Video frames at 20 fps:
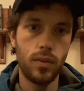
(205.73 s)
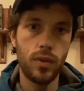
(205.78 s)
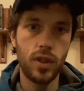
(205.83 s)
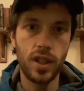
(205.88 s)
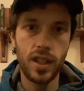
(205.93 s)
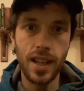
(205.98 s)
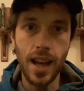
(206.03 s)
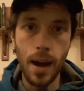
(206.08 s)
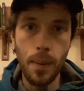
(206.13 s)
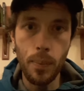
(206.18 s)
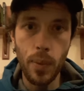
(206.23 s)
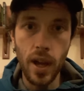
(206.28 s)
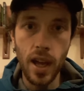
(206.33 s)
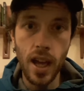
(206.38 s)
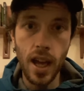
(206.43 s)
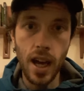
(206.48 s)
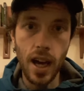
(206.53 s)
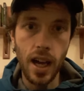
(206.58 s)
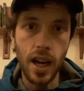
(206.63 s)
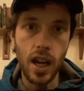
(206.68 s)

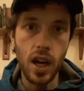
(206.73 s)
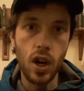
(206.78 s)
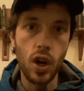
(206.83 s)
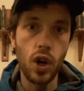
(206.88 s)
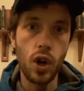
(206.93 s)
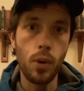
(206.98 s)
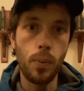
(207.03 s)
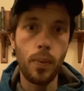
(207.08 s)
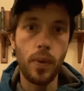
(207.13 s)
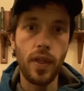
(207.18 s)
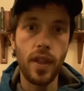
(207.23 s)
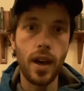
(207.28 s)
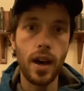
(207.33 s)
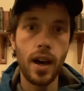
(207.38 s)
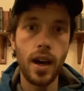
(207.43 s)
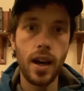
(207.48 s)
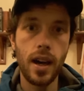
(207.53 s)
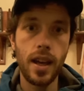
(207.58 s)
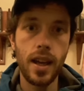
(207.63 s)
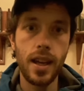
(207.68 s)
snappy, and I hope
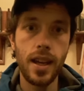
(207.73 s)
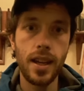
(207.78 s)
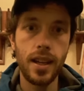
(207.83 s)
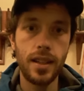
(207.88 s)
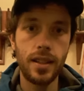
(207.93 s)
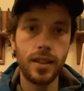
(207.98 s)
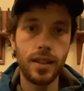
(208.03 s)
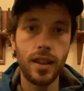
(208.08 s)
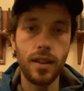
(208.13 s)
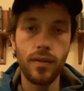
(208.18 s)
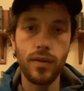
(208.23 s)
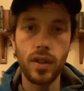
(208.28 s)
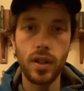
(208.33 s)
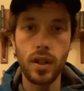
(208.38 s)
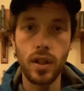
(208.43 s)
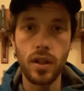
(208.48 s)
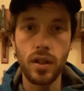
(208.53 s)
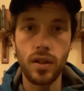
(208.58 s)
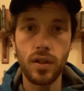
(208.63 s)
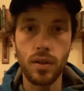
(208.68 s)
that it's given
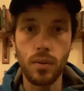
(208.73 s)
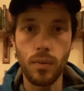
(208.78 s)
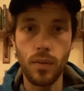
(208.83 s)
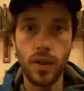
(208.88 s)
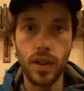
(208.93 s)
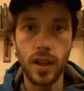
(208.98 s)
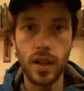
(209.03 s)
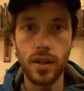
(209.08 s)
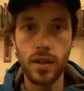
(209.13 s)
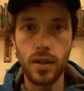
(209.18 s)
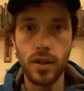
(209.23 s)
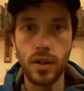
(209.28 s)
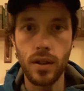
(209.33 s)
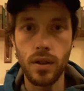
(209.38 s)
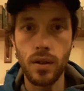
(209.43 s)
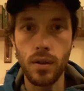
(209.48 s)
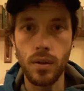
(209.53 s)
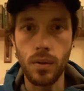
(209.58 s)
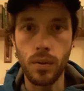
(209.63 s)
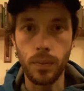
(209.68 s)
you something
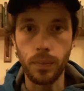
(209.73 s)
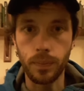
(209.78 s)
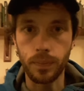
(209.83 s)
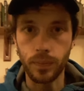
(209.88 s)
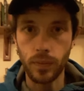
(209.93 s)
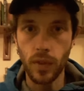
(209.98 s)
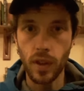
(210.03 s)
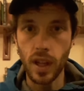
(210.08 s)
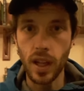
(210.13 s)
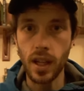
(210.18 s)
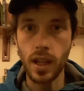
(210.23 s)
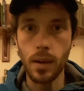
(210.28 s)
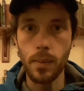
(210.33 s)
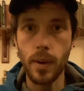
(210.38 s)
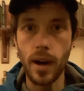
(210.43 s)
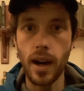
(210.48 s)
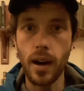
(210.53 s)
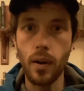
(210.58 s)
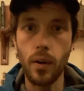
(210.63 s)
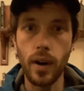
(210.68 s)
to think
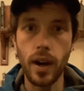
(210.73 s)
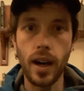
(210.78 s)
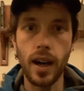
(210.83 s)
about.